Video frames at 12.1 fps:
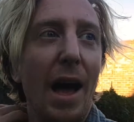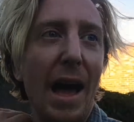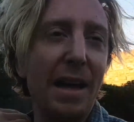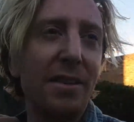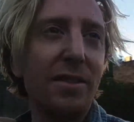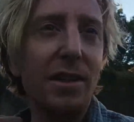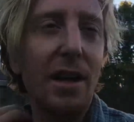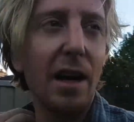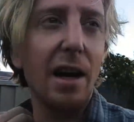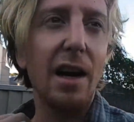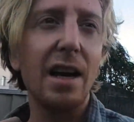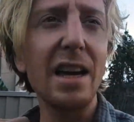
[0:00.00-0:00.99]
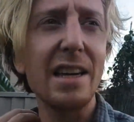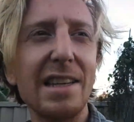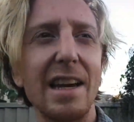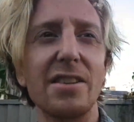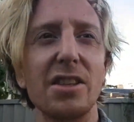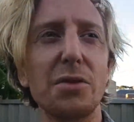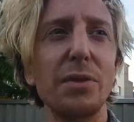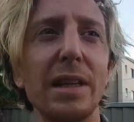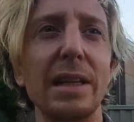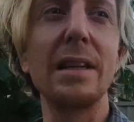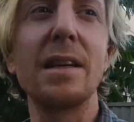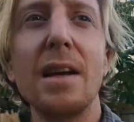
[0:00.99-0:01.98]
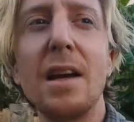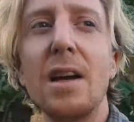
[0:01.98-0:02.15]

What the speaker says: and yeah, just really